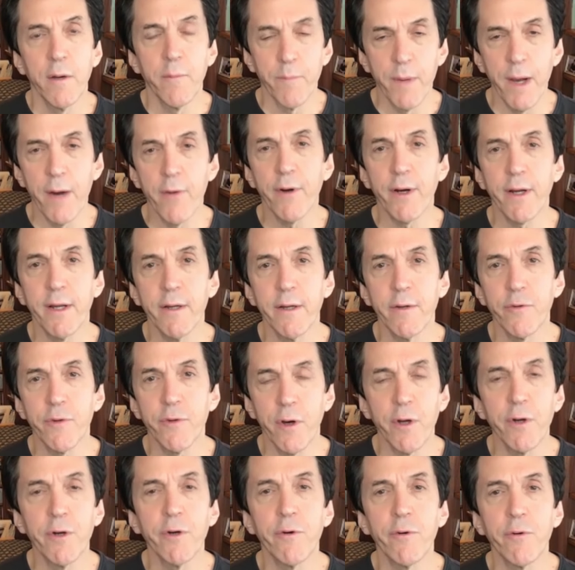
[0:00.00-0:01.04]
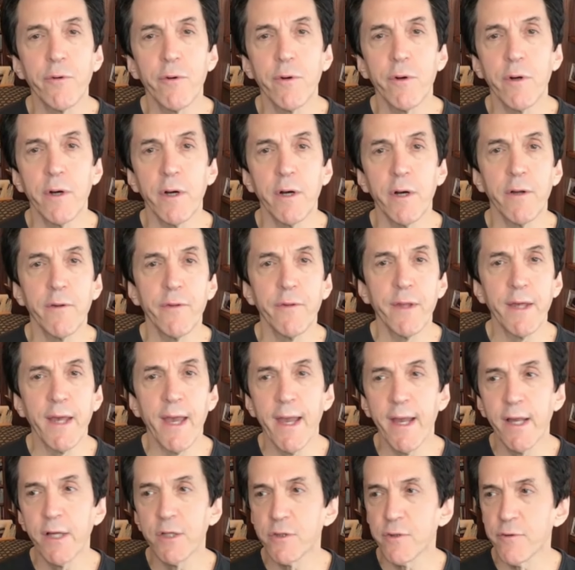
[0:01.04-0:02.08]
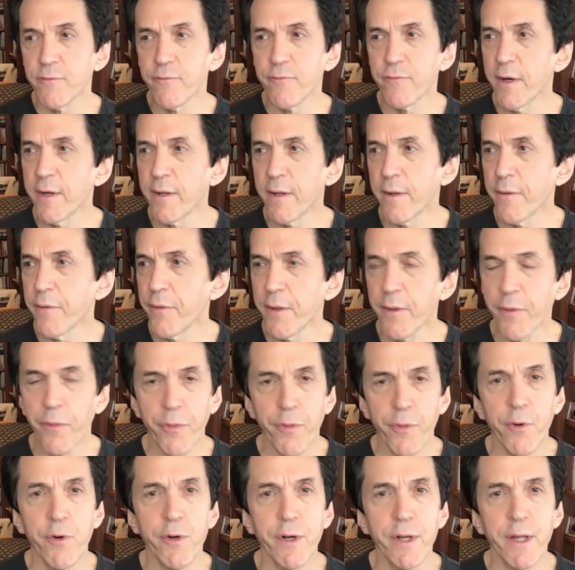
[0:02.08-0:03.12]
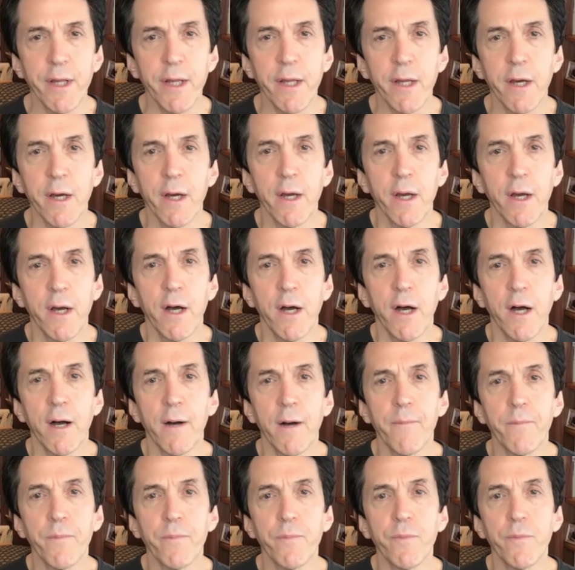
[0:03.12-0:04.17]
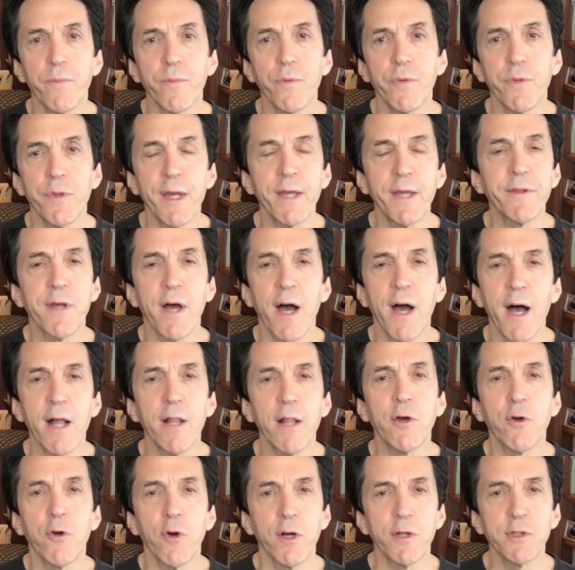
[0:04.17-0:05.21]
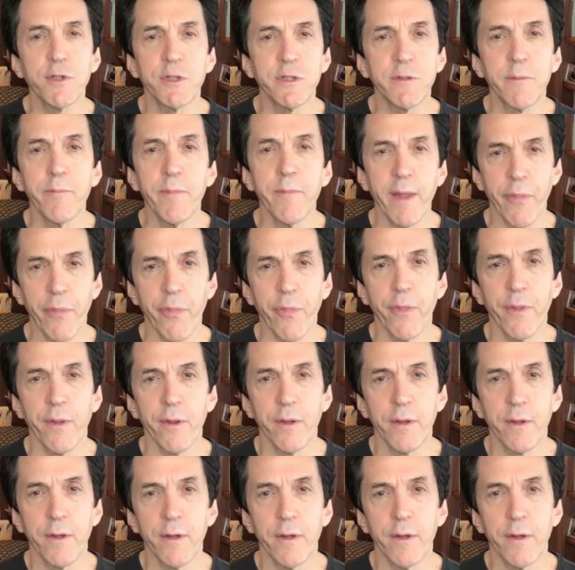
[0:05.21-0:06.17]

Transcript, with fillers: Americans under uh, the age of, I, I think, 30 um, think the Holocaust is a myth.